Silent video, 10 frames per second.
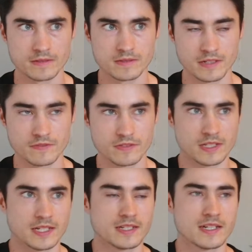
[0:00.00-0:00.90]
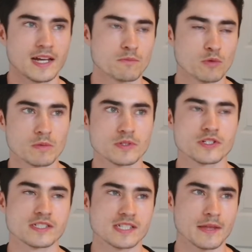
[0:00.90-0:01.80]
Definitely. And what would
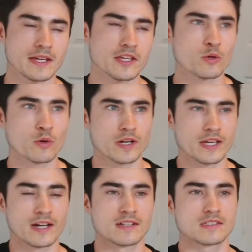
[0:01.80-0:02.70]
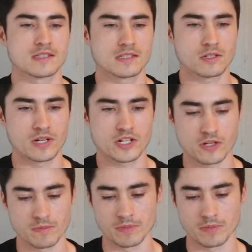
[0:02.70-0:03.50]
you, I think you already answered this question,